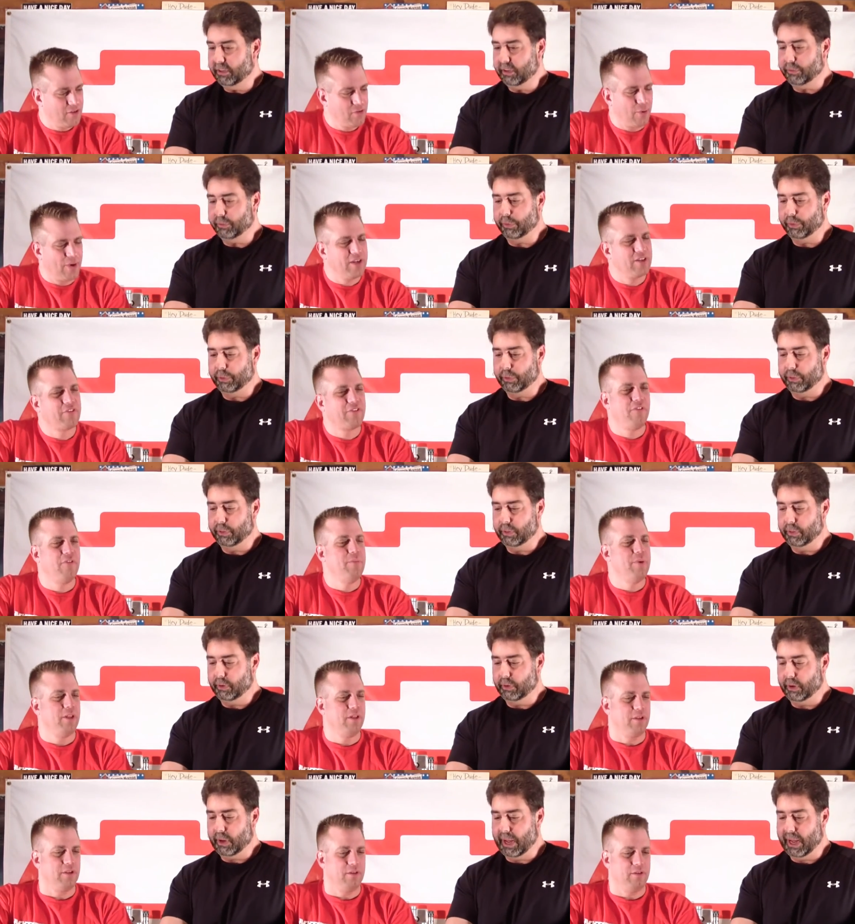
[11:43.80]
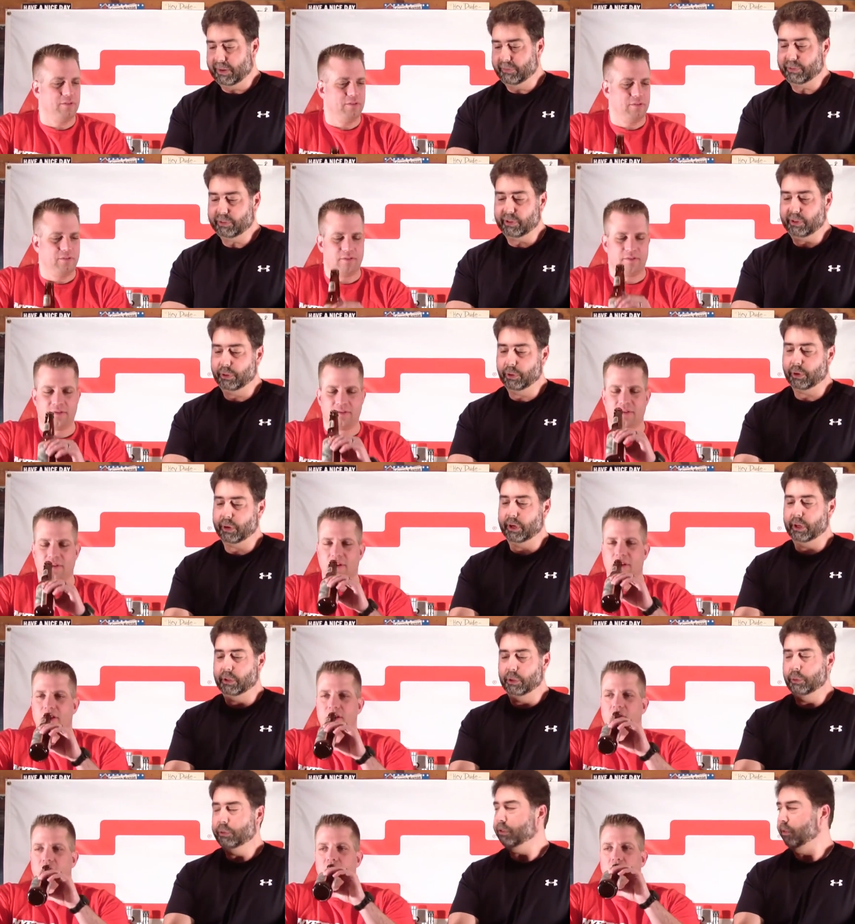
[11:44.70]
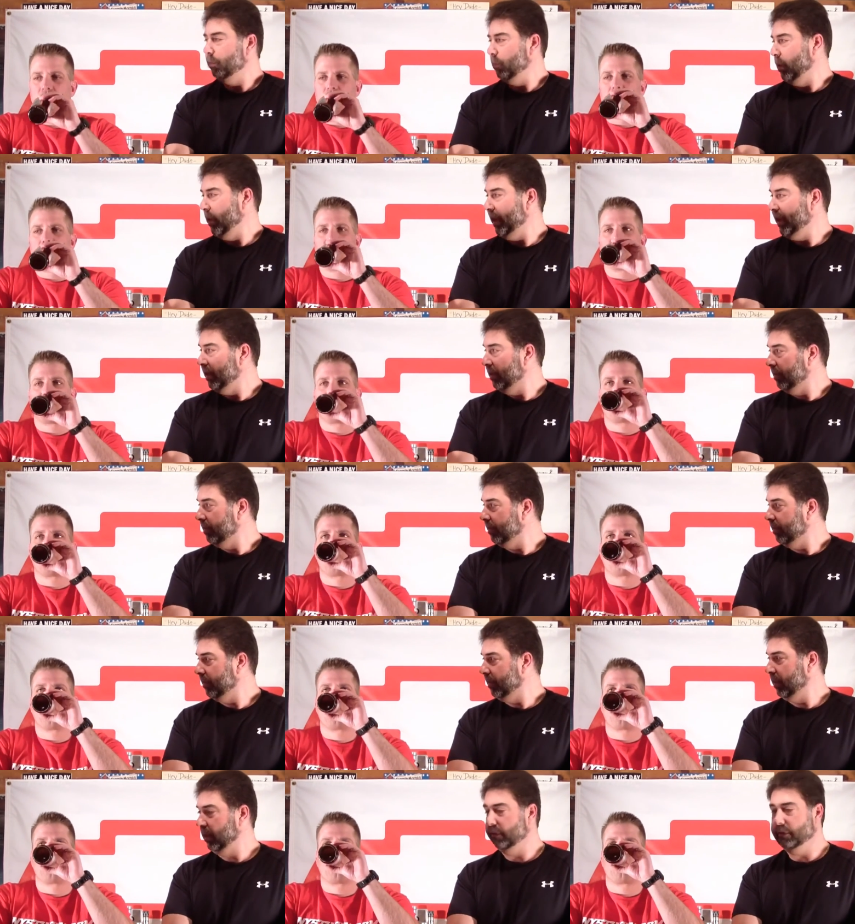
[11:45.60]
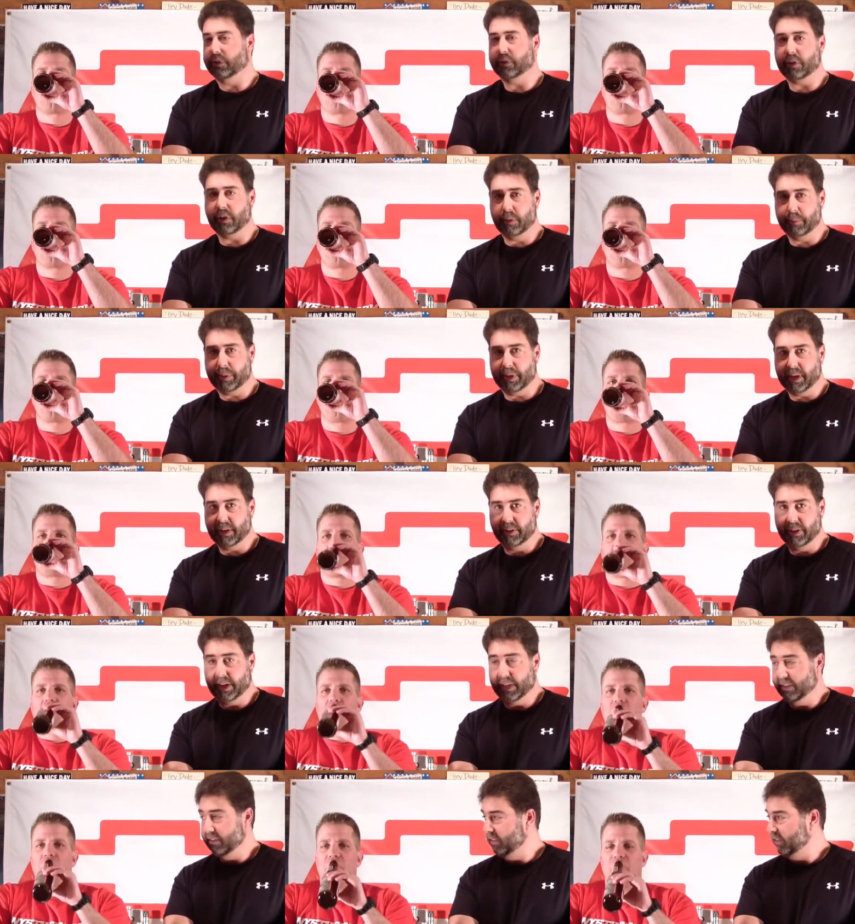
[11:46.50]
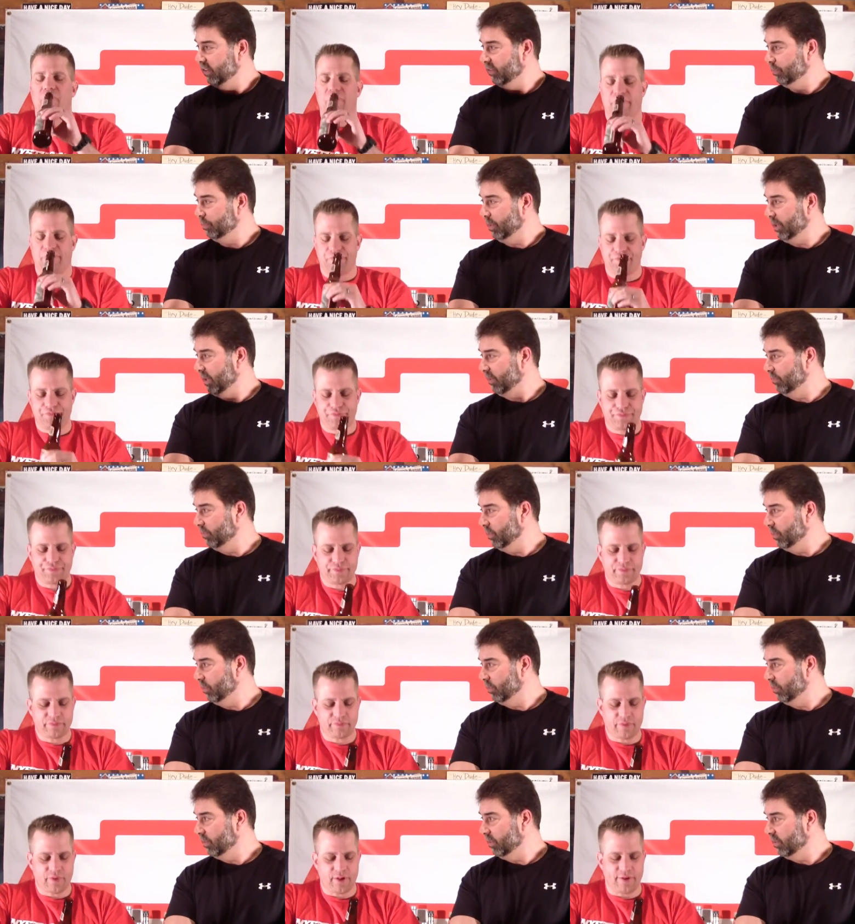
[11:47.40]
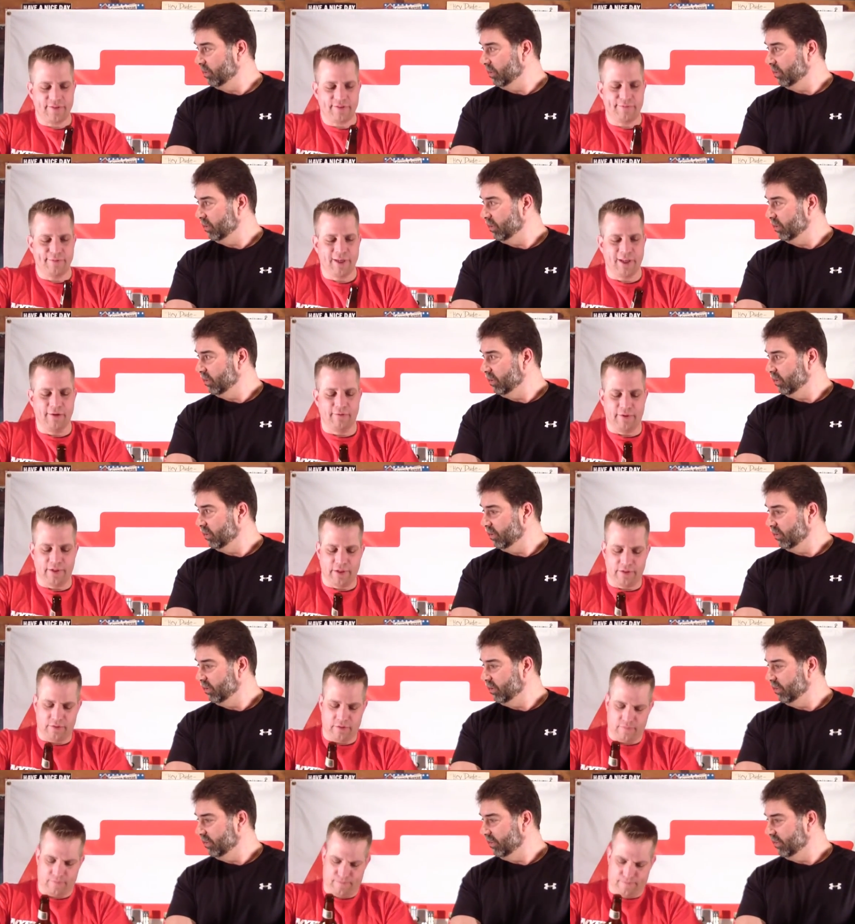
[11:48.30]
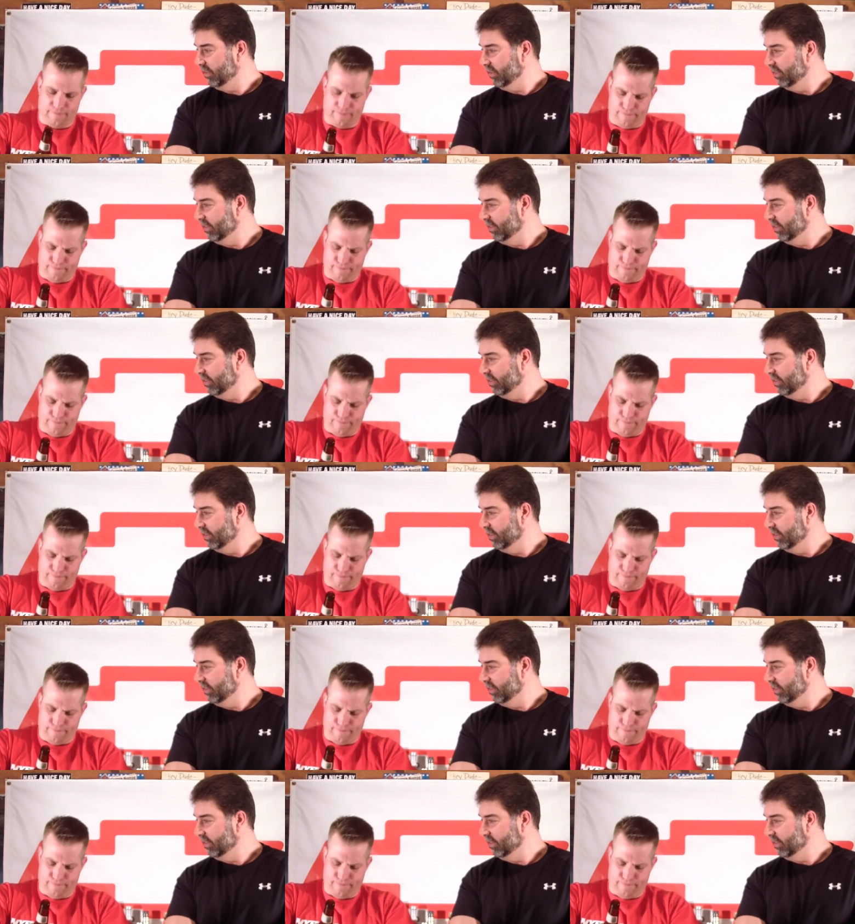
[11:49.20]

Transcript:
Speaker 1: so quite as familiar. Obviously, they're going to lose some weight because it's going to be on the ATS platform. Speaking of which,